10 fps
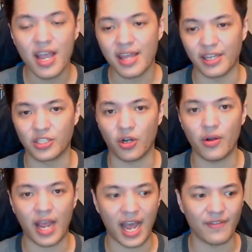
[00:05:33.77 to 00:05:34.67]
they start
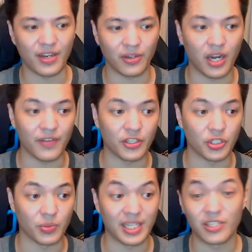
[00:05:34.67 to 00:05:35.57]
having a lot of
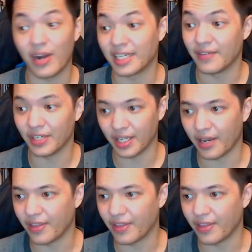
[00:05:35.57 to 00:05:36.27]
issues with interactivity.